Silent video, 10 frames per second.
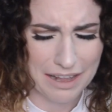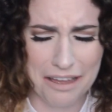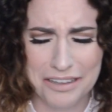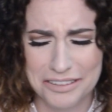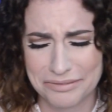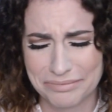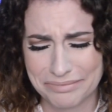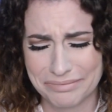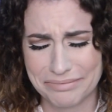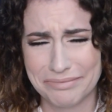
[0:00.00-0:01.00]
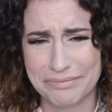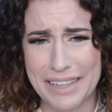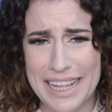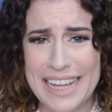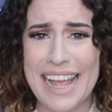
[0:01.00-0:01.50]
Oh,
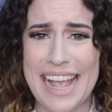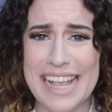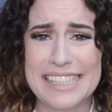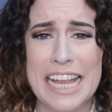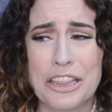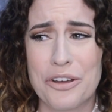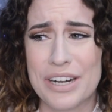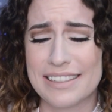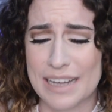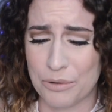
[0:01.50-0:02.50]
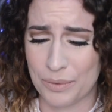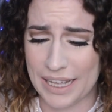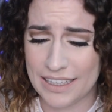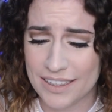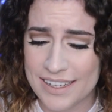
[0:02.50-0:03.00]
Estee Lauder Double
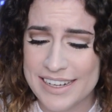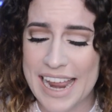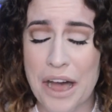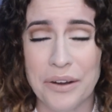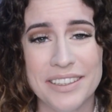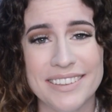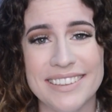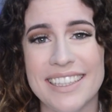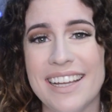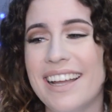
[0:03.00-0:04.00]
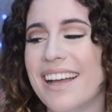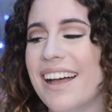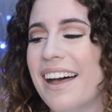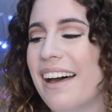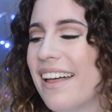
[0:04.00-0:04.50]
Wear. Now,
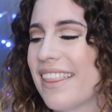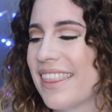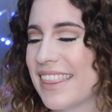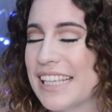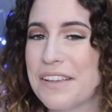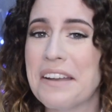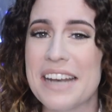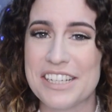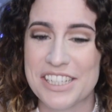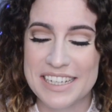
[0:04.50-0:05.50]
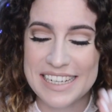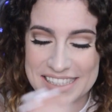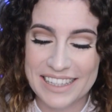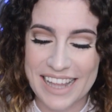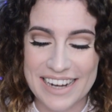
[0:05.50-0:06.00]
this foundation
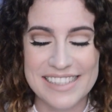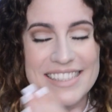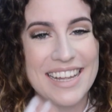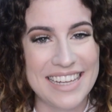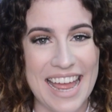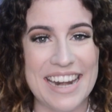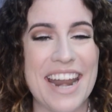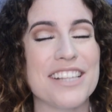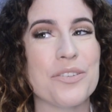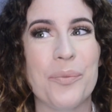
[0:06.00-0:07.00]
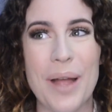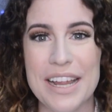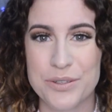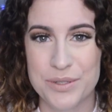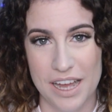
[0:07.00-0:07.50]
is the lightest again, and it's
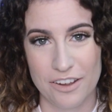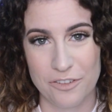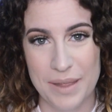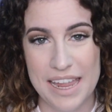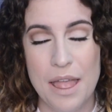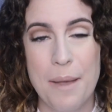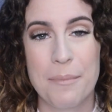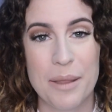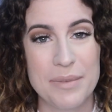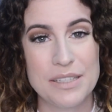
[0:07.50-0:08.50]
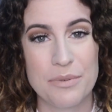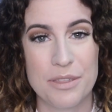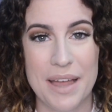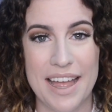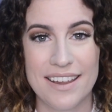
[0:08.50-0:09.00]
way too dark for me, but I mix it
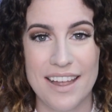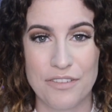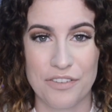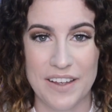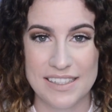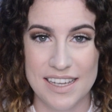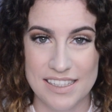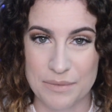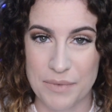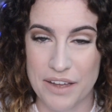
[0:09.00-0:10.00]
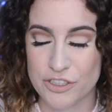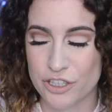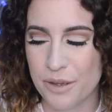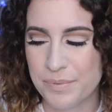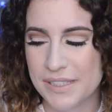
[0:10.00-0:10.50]
with my Cover FX Custom Cover
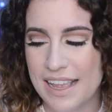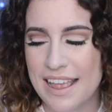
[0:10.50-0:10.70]
Drops,